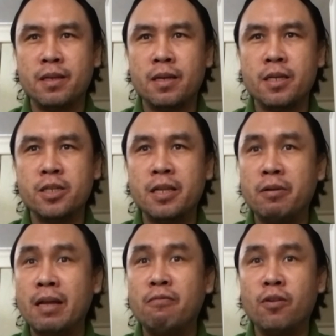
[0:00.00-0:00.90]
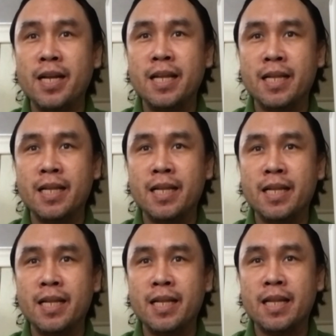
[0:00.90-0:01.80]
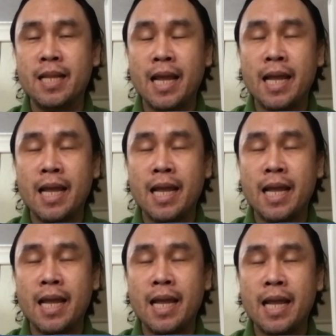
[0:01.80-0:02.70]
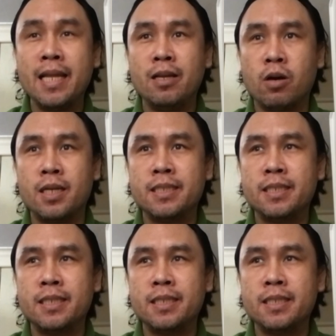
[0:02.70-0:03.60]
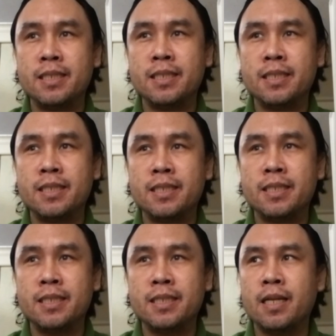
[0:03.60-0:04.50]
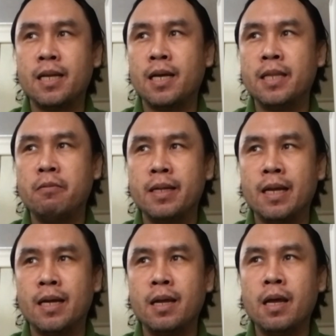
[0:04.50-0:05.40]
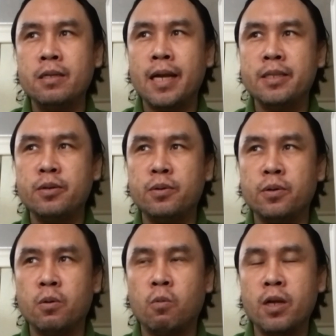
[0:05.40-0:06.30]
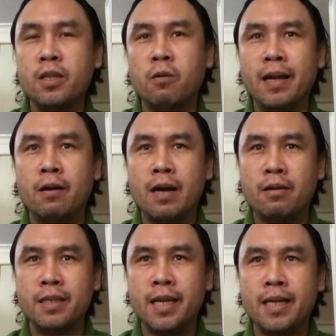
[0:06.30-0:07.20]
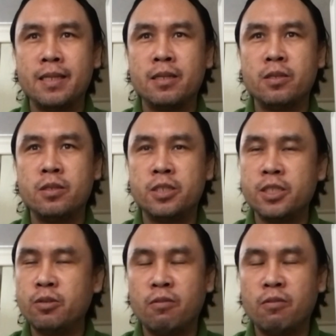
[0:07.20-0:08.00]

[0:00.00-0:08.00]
So they will avoid it at any cost. They will try to work their way around it, just to avoid it.